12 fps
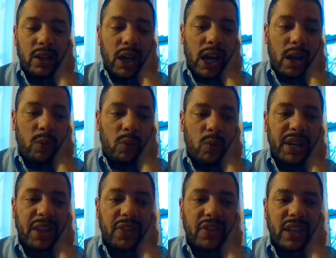one
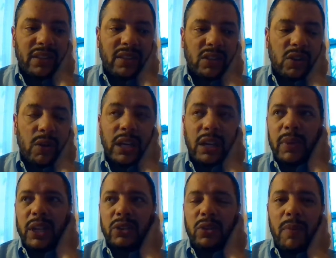of the things that's going to
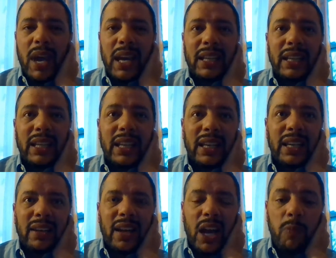be dramatically
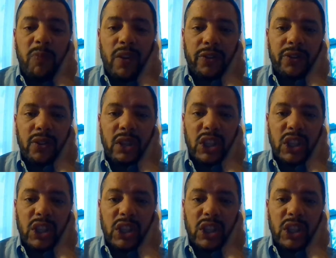helpful